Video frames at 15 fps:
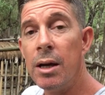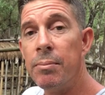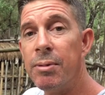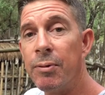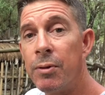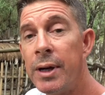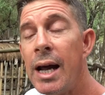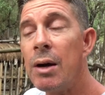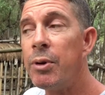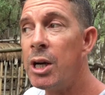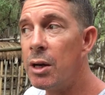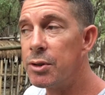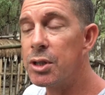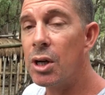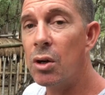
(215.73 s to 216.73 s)
But for now, we
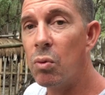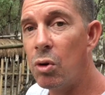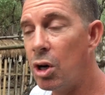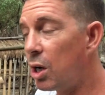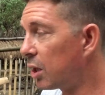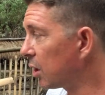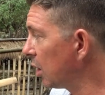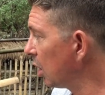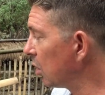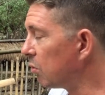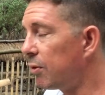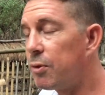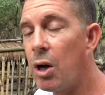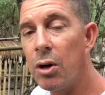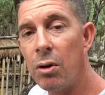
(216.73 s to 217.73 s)
know it's going to work.
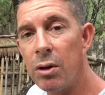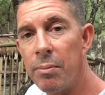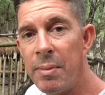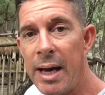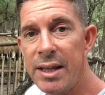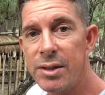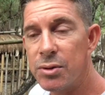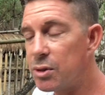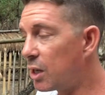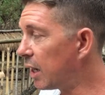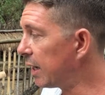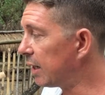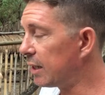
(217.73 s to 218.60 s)
We've got all the maths right.